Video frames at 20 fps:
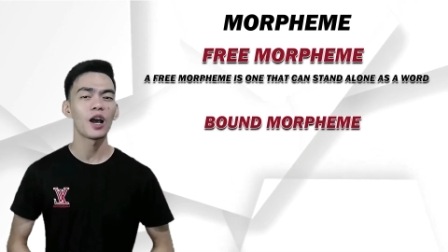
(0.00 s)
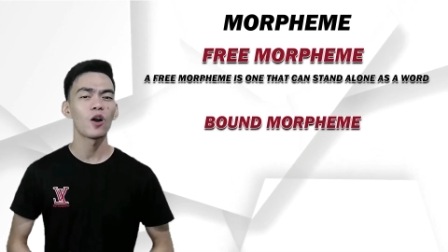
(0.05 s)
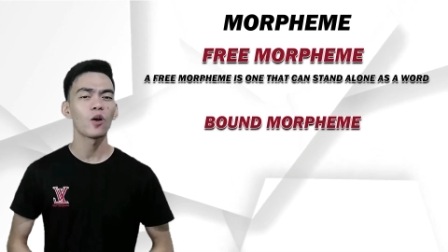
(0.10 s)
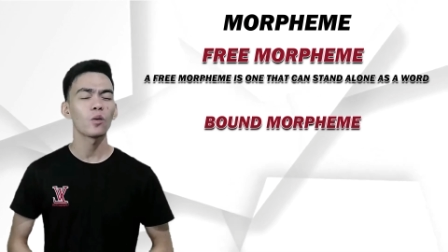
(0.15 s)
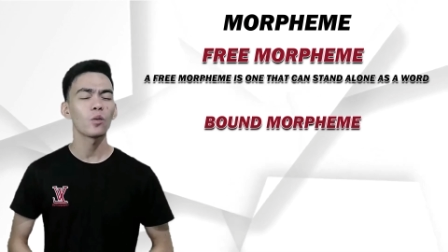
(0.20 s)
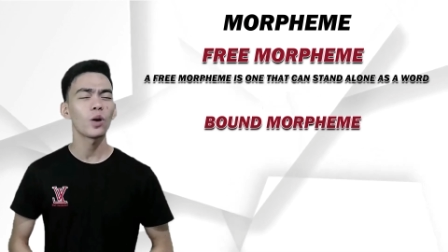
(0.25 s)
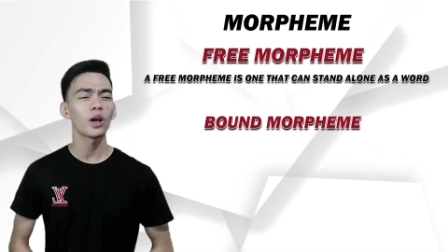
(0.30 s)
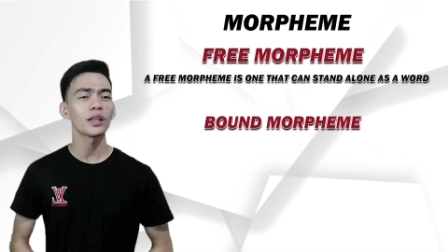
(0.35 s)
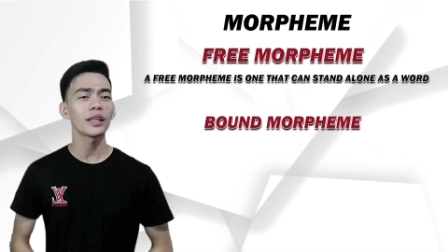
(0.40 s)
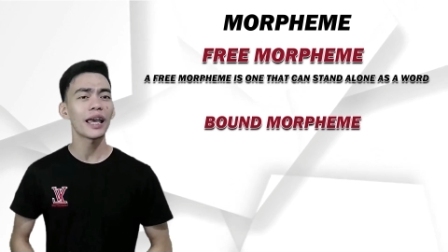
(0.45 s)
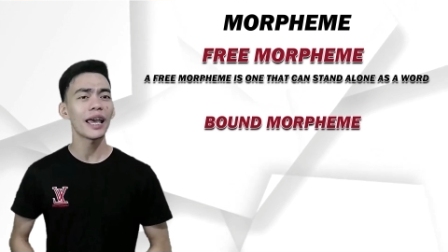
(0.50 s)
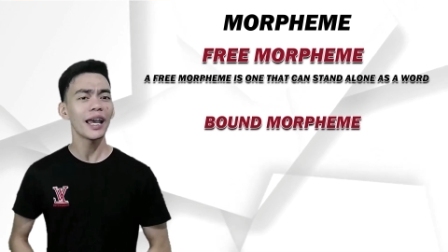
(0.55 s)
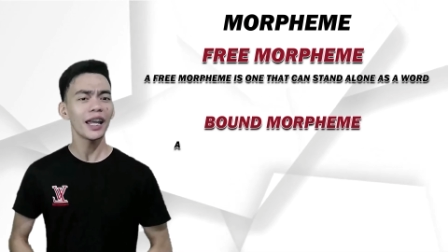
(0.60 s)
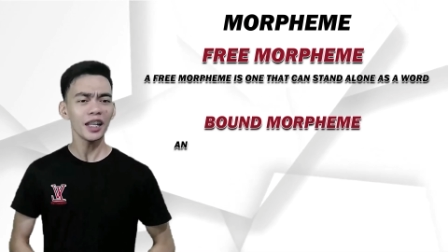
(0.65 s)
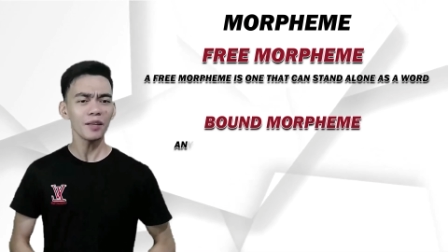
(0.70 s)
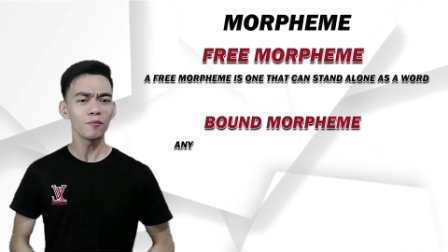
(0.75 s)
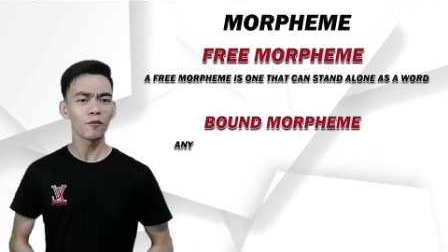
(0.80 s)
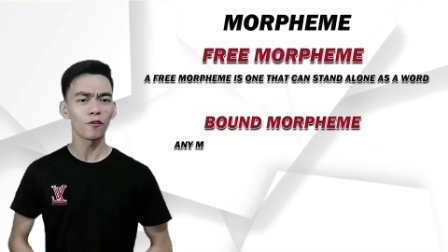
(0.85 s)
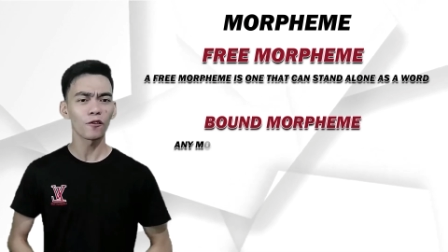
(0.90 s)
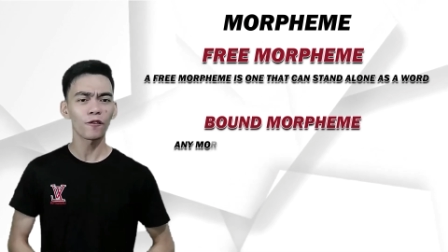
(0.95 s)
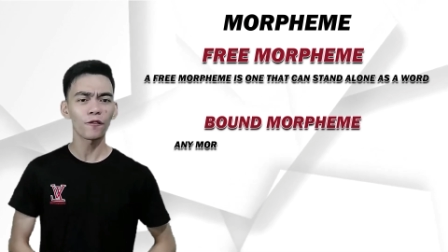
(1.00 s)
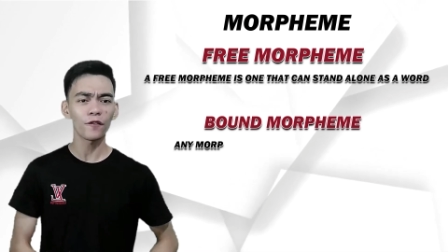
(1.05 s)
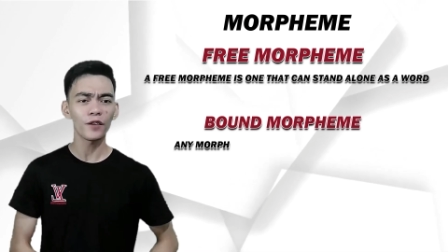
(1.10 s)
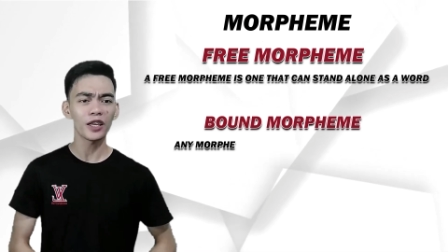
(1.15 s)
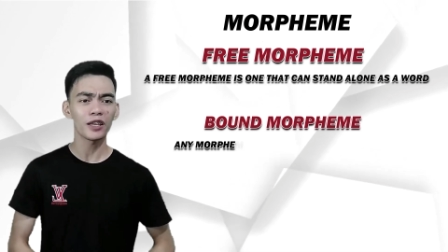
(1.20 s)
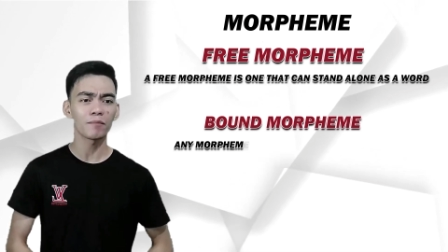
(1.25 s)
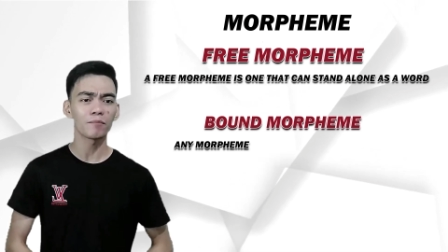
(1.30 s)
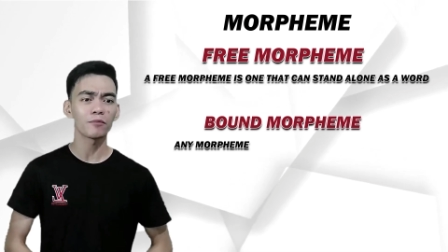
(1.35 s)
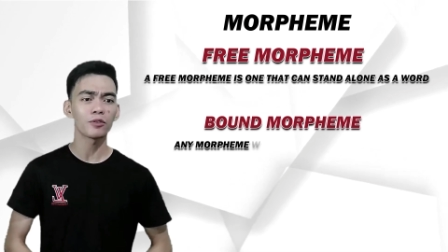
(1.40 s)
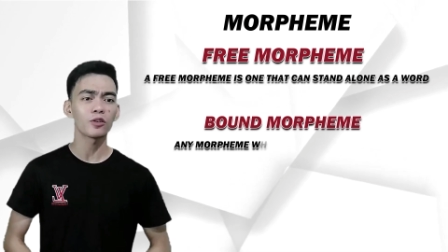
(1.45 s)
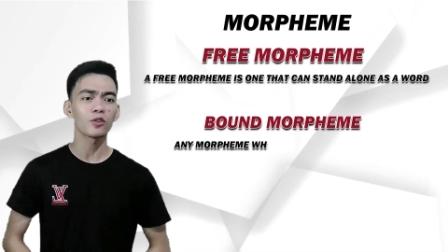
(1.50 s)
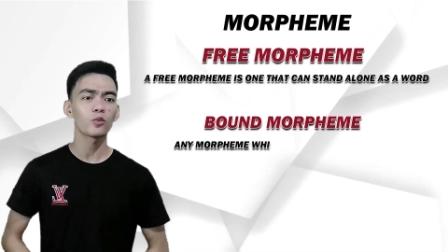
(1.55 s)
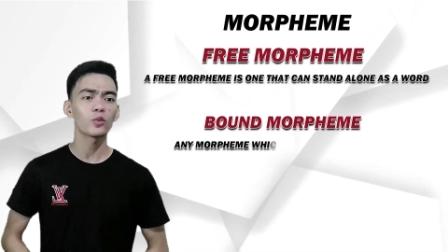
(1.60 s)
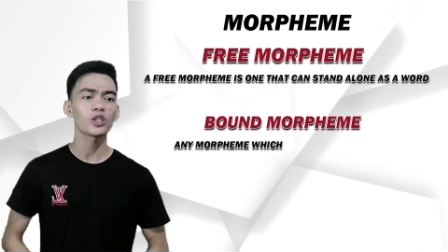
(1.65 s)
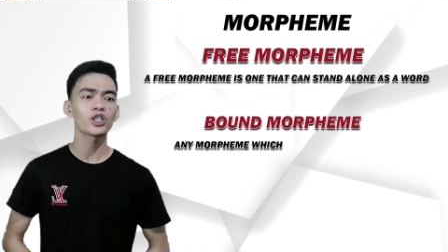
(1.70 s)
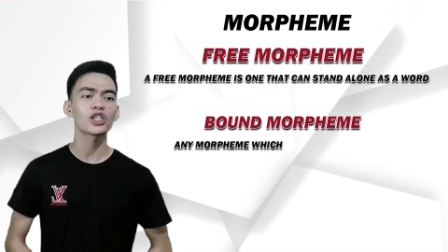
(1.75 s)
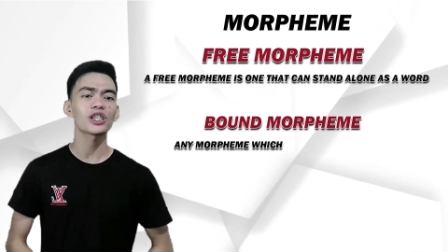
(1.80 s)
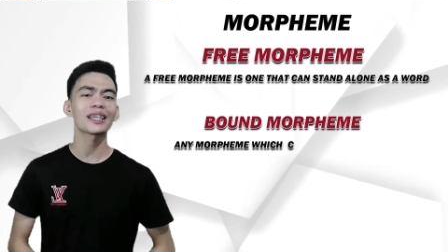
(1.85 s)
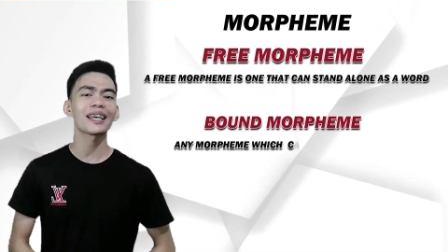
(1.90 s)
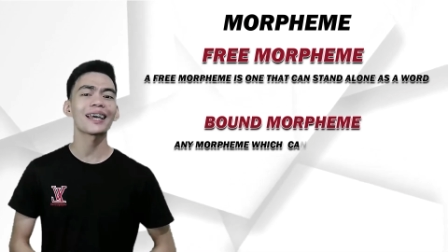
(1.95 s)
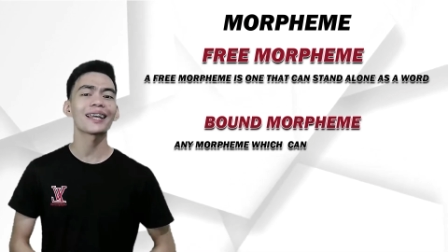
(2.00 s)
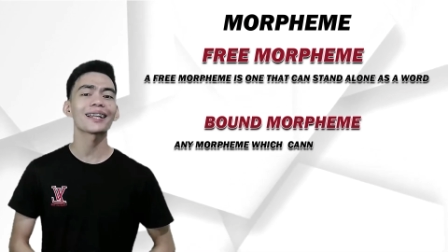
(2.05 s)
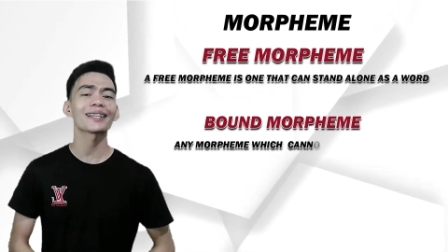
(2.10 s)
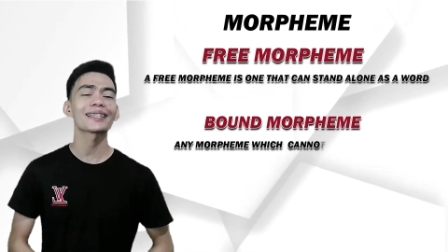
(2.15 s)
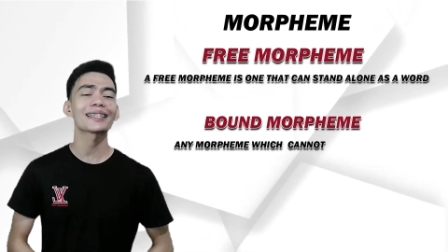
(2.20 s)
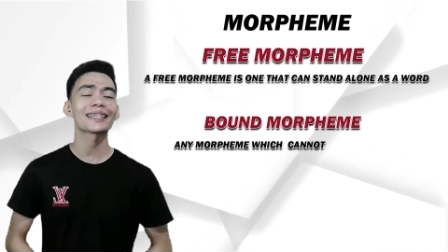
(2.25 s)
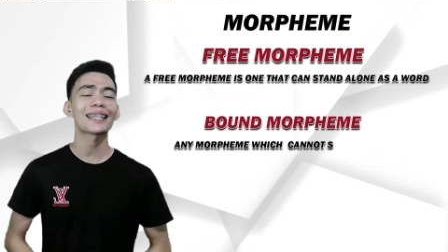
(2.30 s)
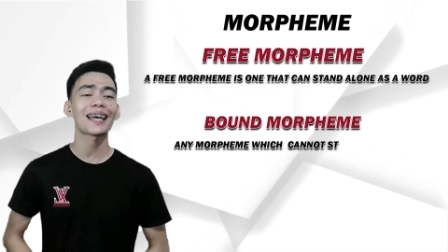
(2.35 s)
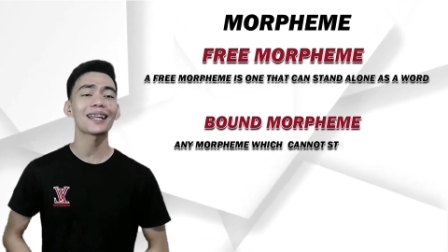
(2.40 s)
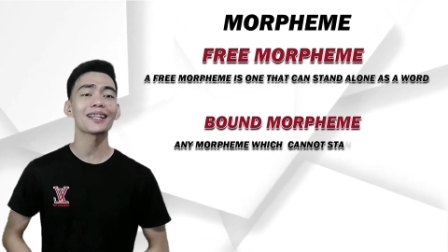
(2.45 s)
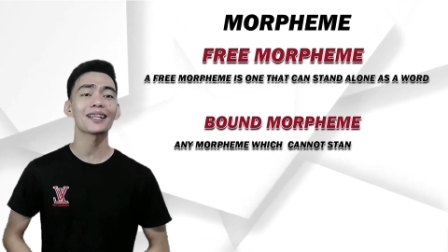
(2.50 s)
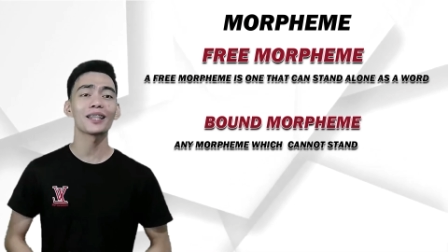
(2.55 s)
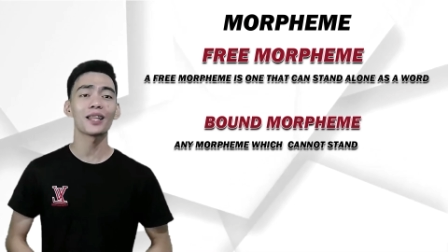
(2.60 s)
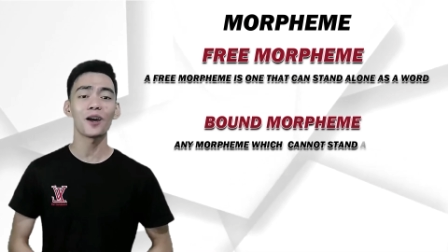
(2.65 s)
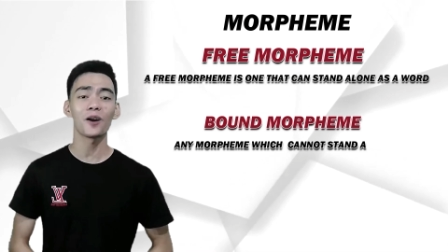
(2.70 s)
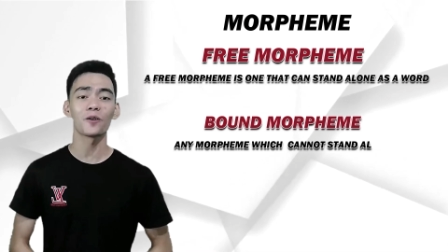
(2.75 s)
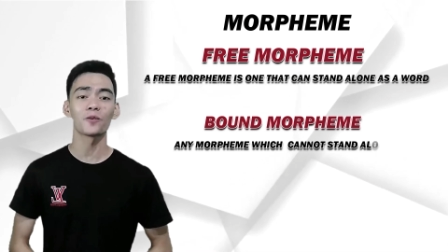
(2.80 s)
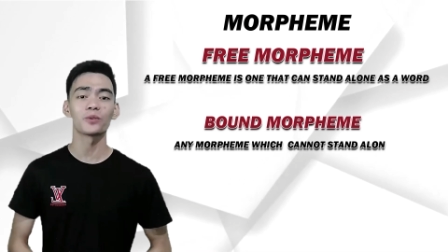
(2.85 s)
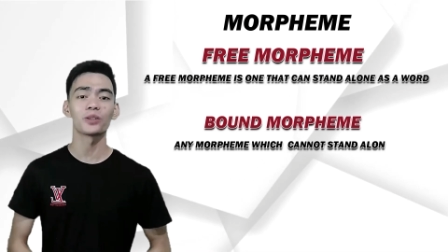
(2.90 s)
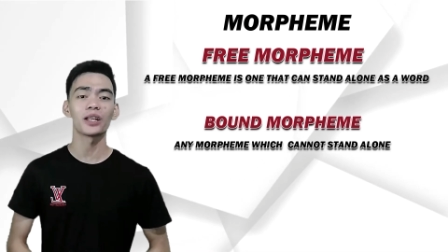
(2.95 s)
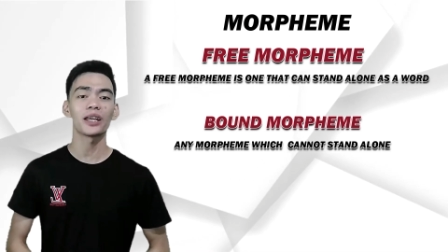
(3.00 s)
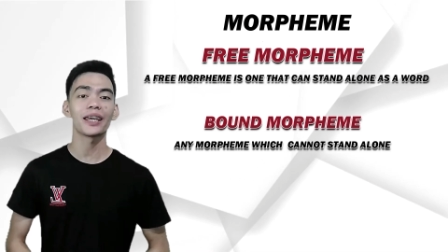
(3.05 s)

while any morpheme which cannot stand alone